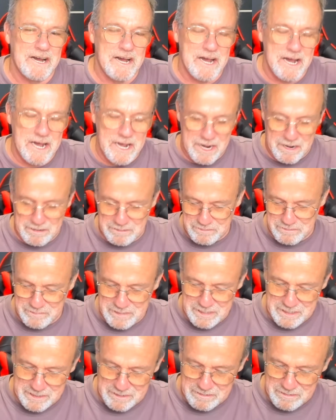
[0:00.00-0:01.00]
I was
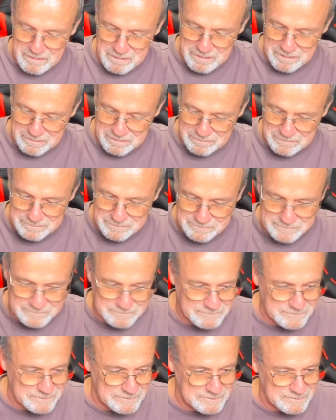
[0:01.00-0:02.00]
reading an article.
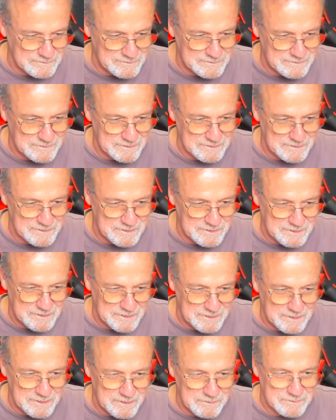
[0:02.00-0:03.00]

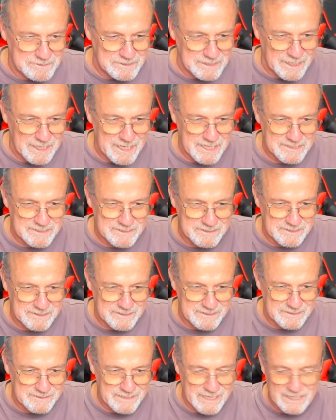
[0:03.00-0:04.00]
Was it last
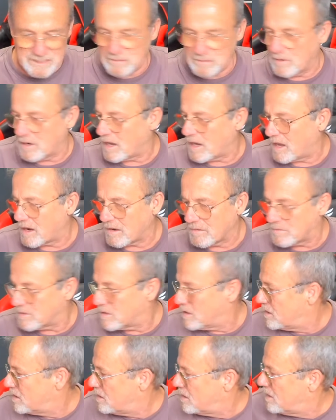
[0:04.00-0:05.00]
night? I do a lot of,
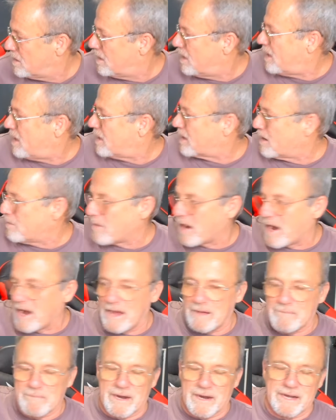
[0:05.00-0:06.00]
I got
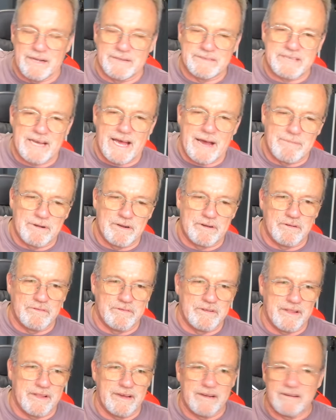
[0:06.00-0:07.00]
my tablet over
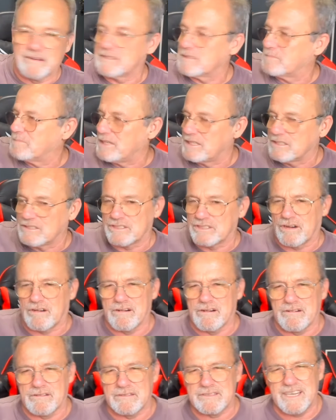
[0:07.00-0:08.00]
there. It's being
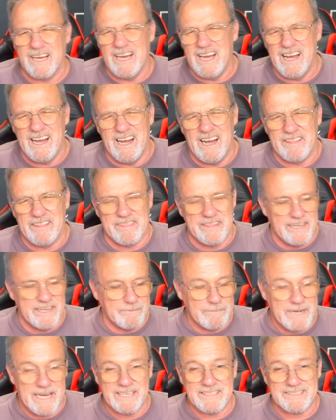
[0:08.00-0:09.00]
charged. That thing,
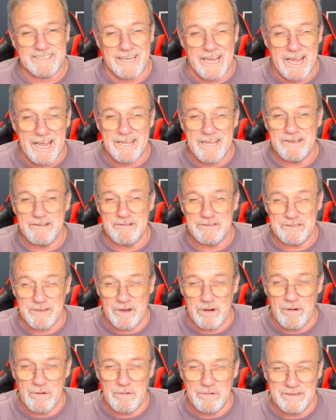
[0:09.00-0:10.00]
man, it's like 8 years
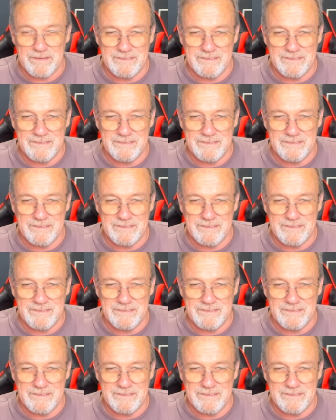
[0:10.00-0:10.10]
old.